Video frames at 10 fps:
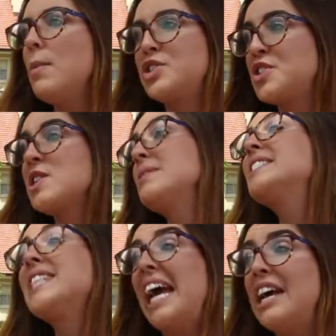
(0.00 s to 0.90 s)
But just to be
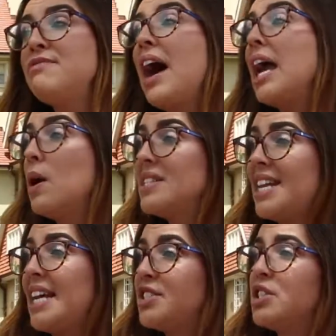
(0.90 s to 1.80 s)
safe, I
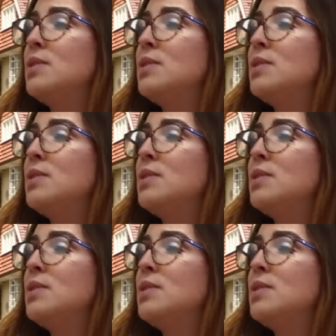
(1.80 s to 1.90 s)
always like to